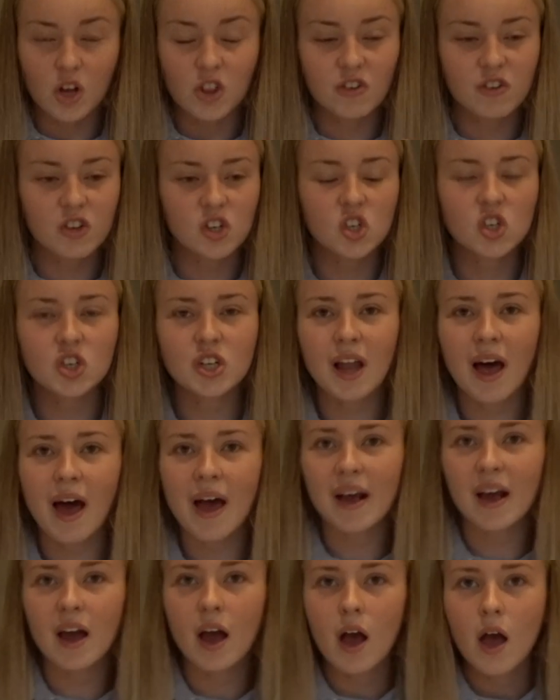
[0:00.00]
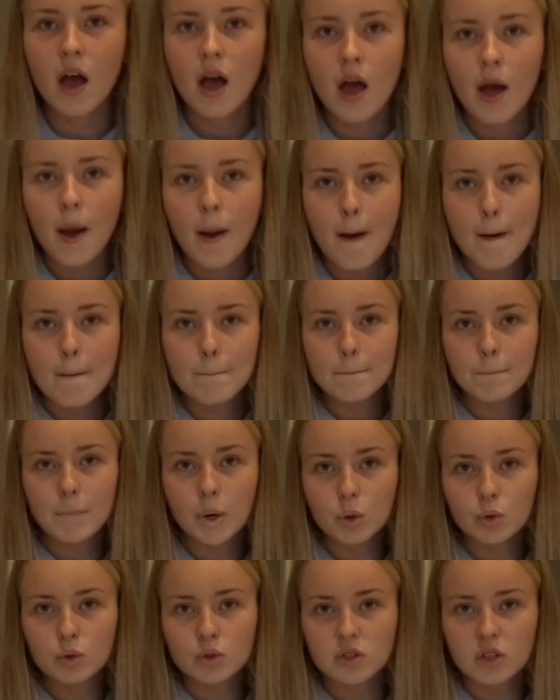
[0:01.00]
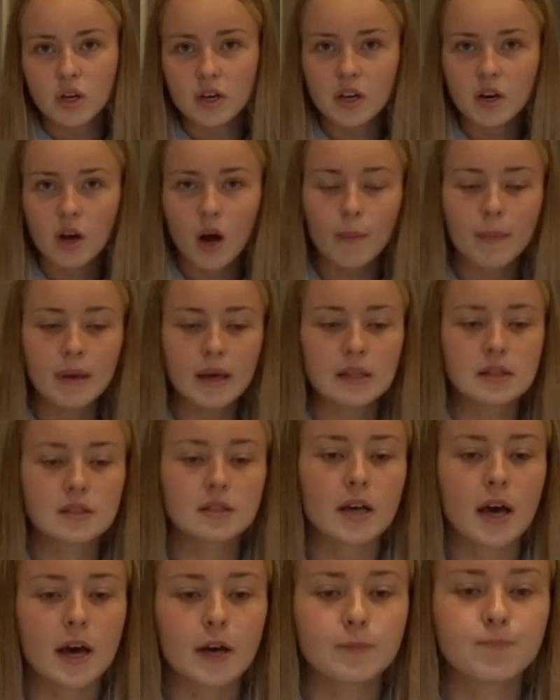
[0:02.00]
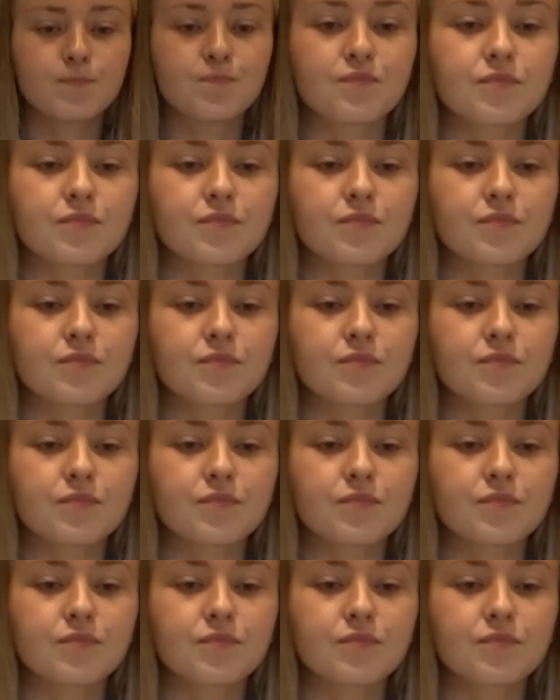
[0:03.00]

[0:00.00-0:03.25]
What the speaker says: were a good like booster, you know what I mean? So